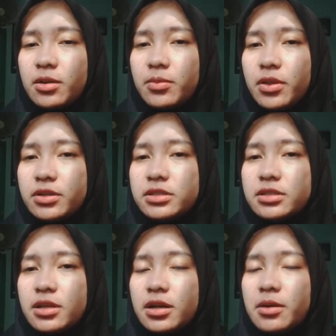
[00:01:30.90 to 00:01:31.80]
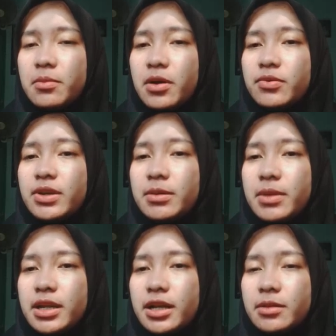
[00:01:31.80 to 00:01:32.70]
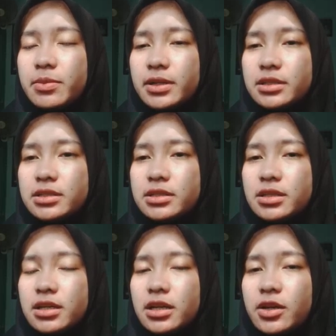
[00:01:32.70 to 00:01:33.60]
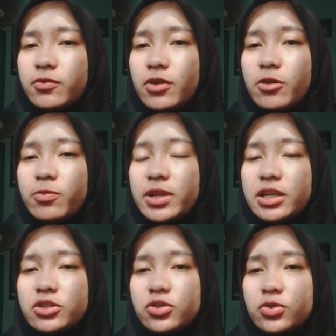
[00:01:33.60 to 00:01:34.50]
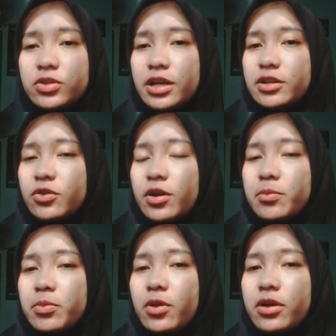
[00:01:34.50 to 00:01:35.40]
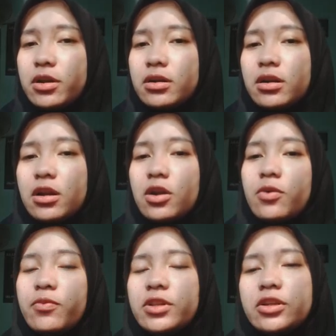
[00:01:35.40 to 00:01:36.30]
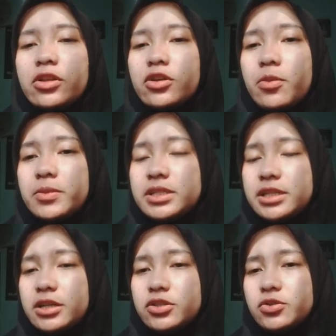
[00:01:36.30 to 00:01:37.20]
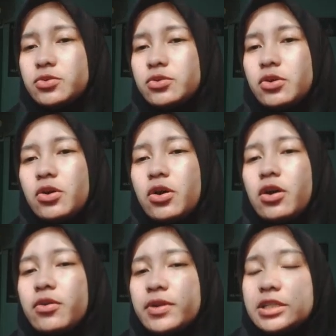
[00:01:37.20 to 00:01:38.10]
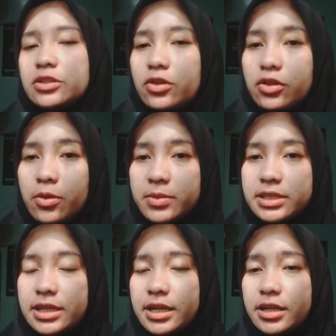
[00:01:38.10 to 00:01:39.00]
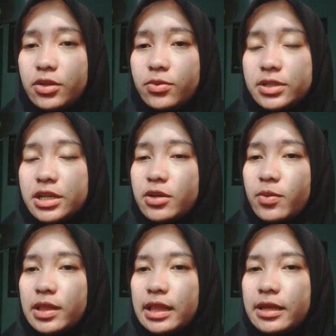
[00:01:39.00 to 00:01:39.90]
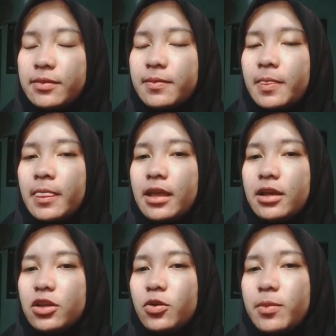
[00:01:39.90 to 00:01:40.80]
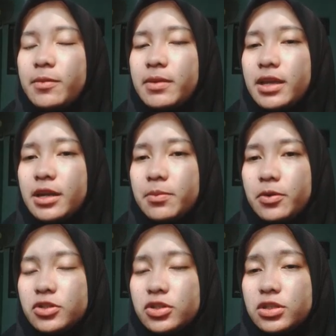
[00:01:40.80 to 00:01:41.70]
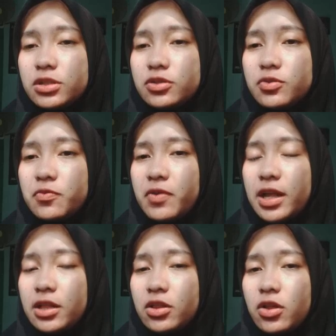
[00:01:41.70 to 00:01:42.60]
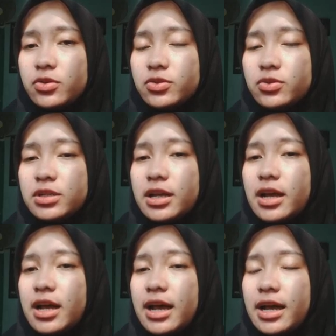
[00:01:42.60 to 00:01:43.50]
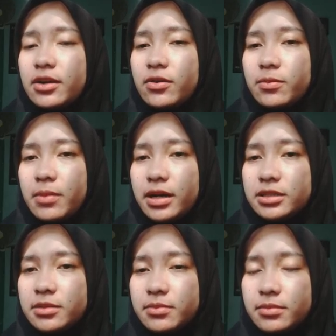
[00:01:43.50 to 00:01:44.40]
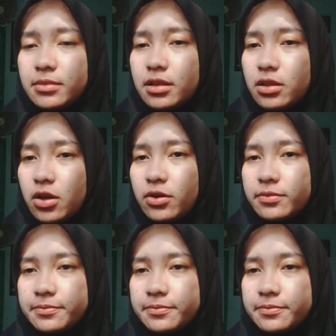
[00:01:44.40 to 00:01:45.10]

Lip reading: Plus, mounting medical bills. If you have been injured and your employer will not compensate you or is not compensating you adequately, you may be in a position to file a lawsuit under maritime law.